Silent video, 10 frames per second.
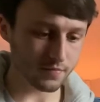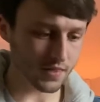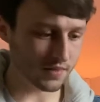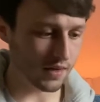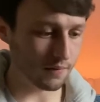
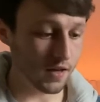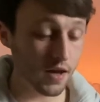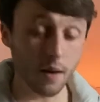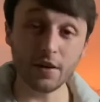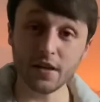Yeah,
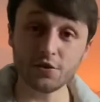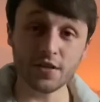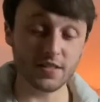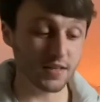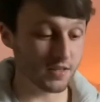I mean,
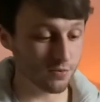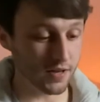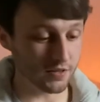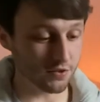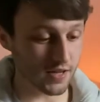interestingly as well,
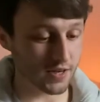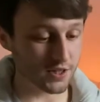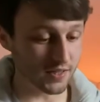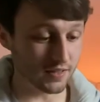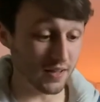it does
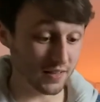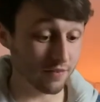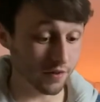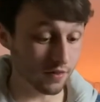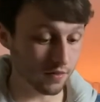actually, I'll
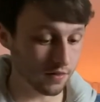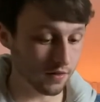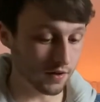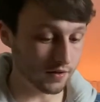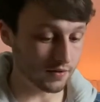give it
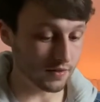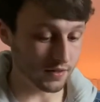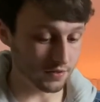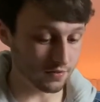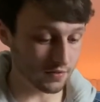that
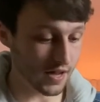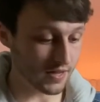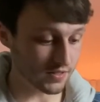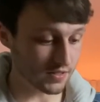it has the